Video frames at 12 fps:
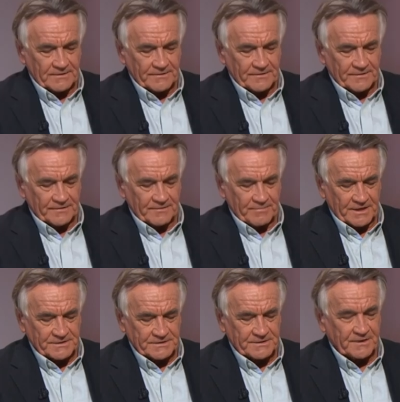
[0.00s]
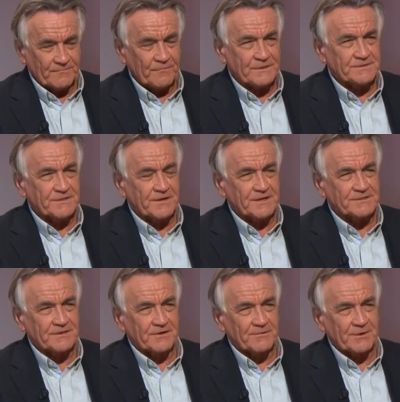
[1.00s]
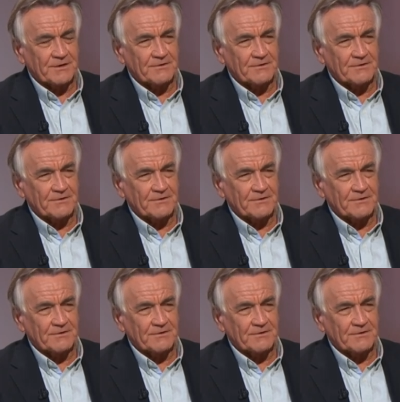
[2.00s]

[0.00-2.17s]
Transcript: uh, the budget's done. When's the election going to be